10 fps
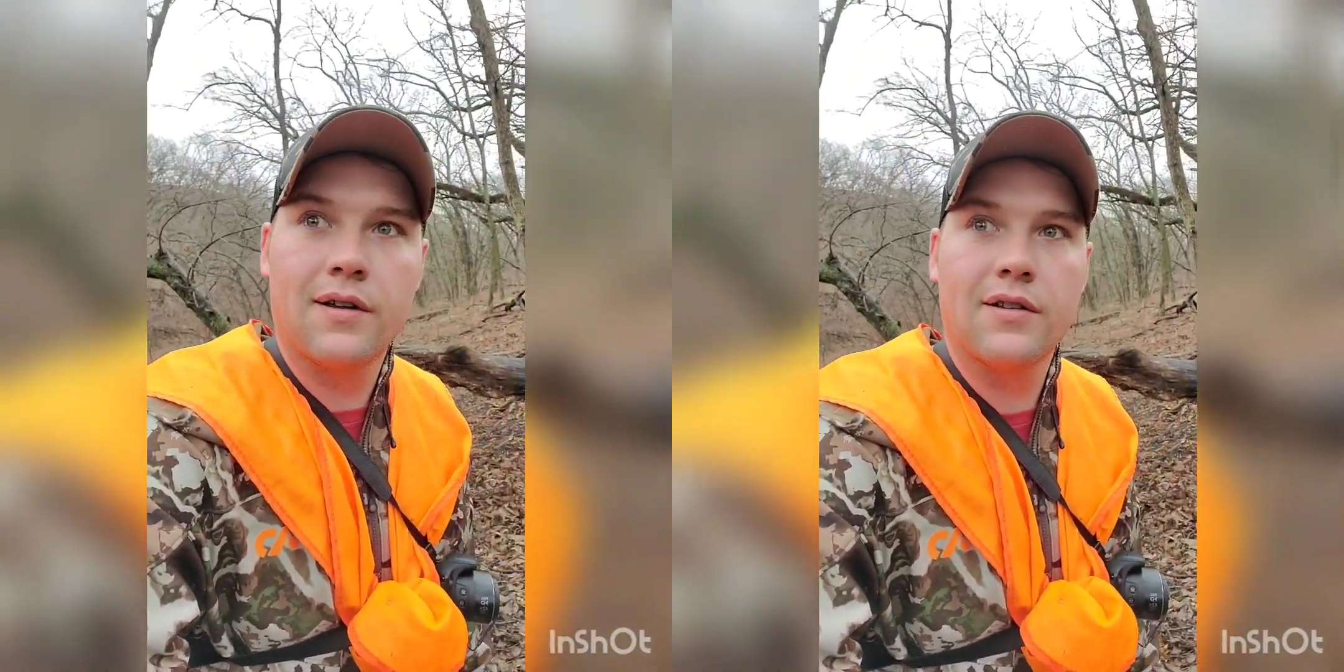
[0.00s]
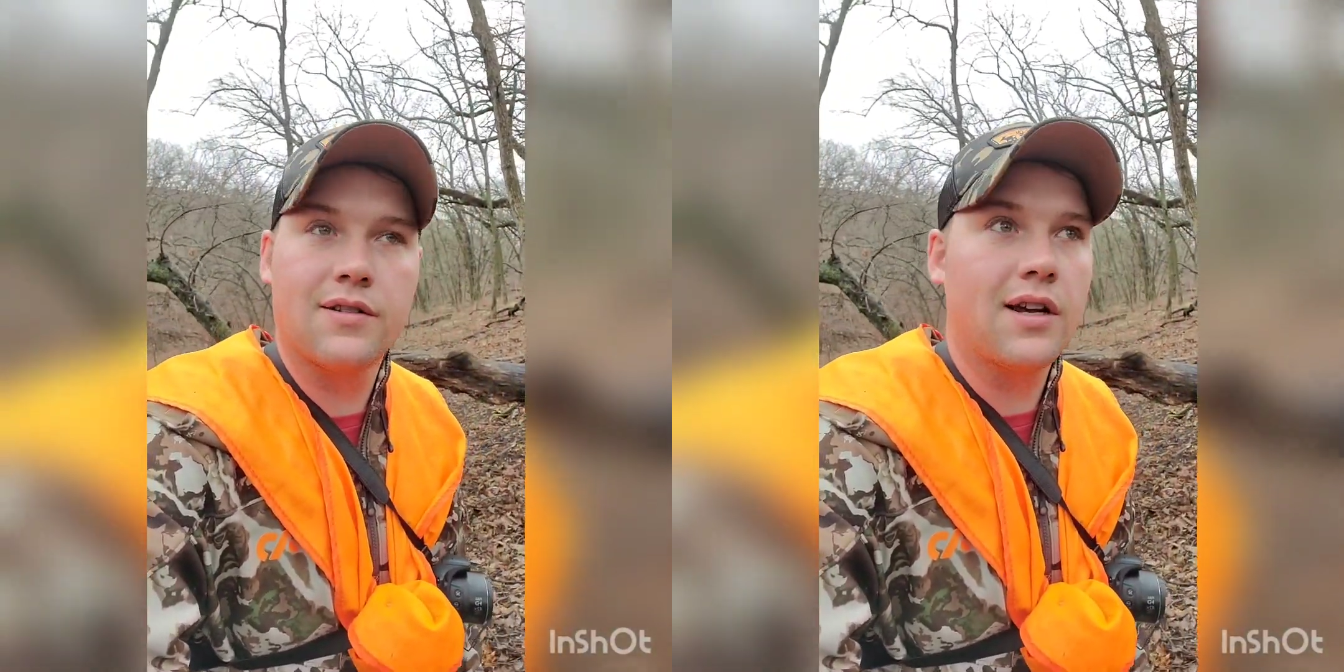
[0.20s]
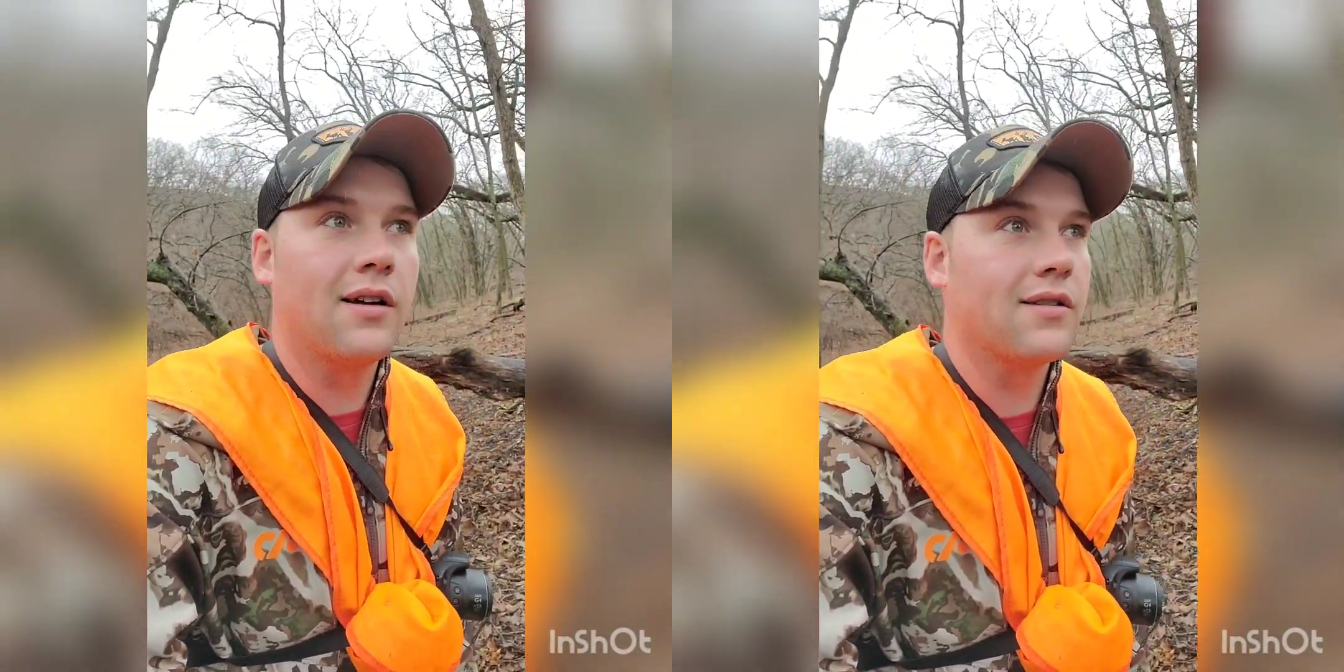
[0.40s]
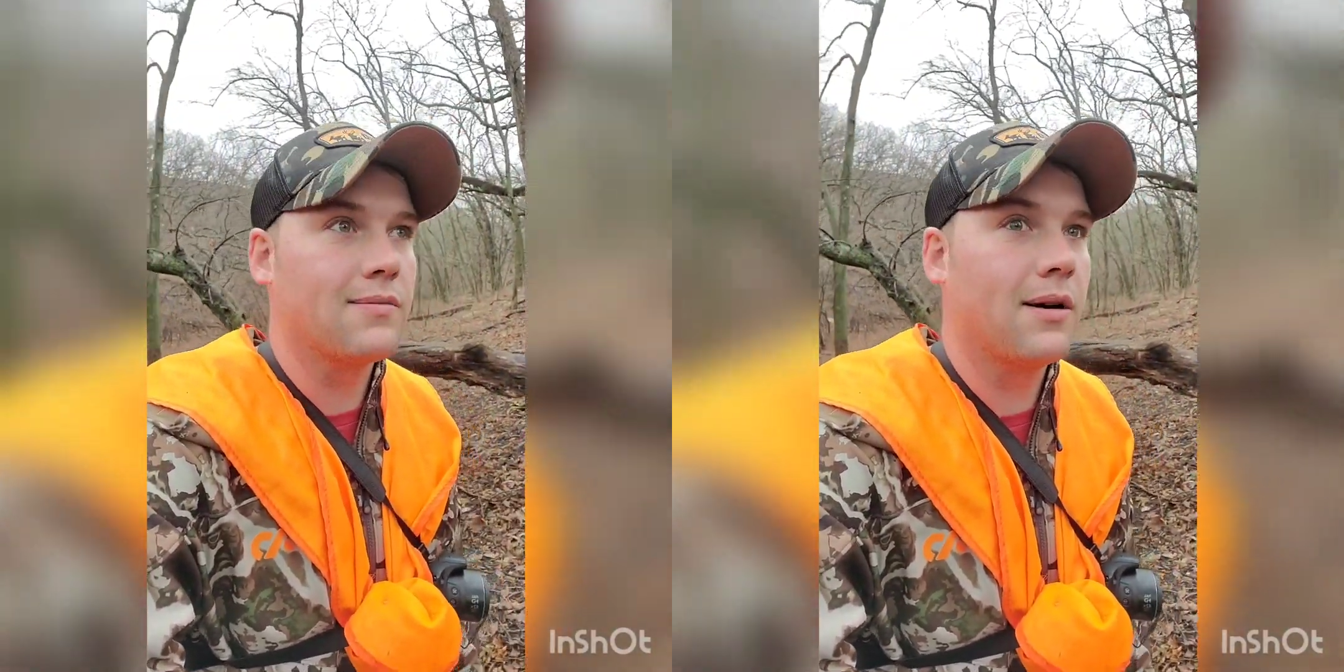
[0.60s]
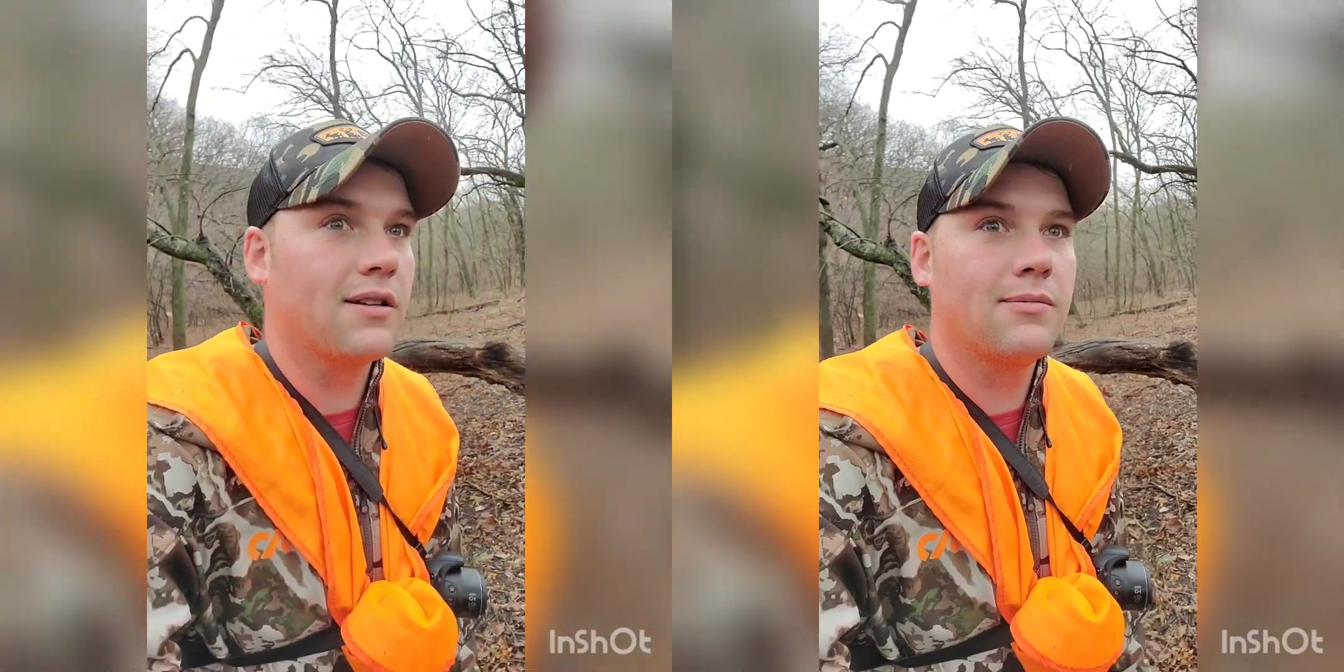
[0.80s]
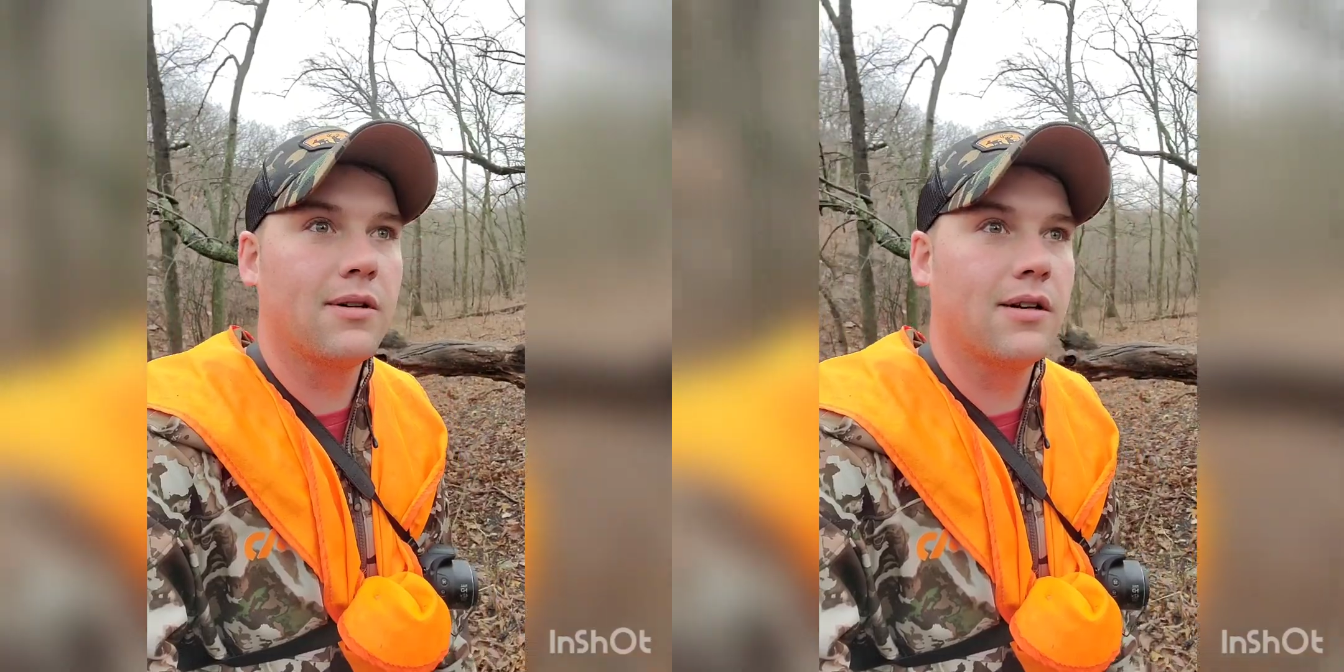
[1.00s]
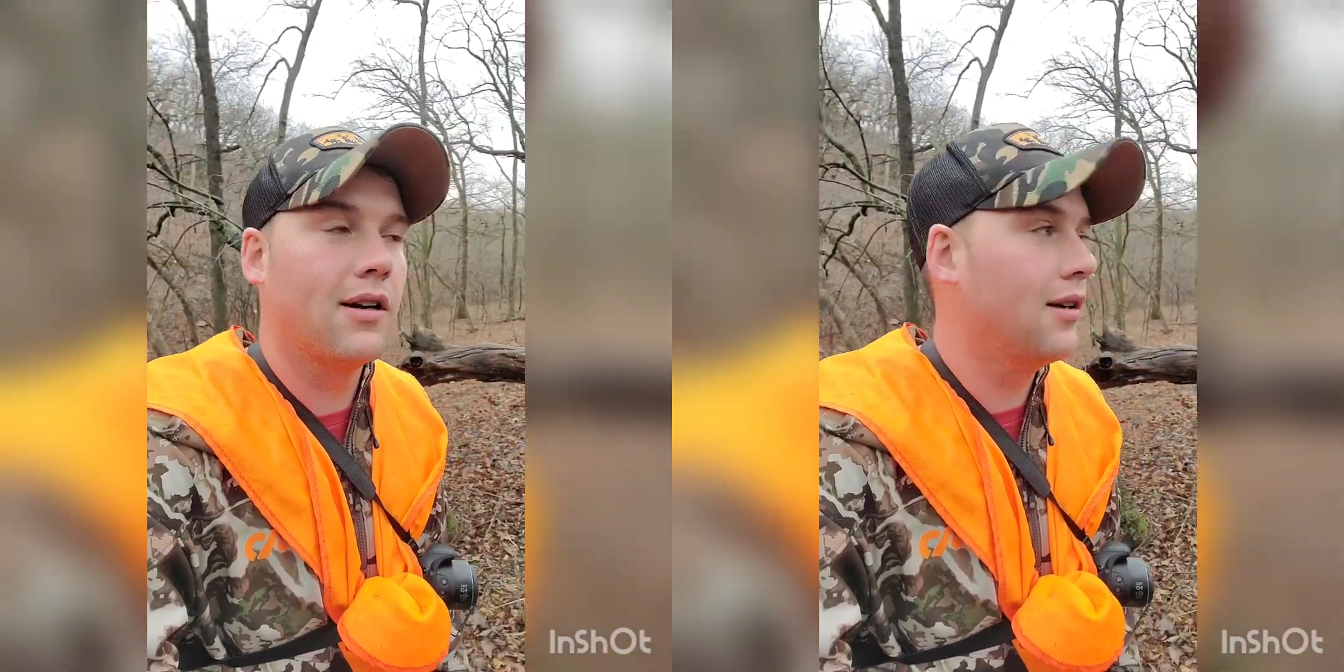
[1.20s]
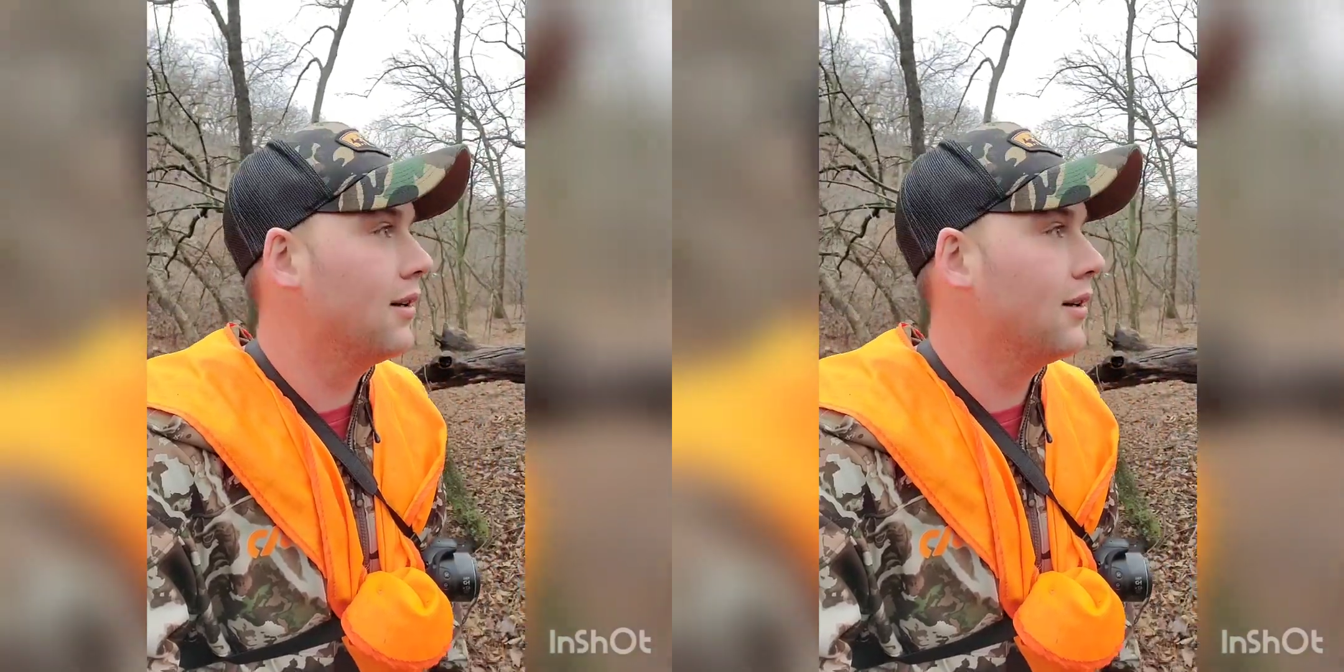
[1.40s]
shed hunting spots, but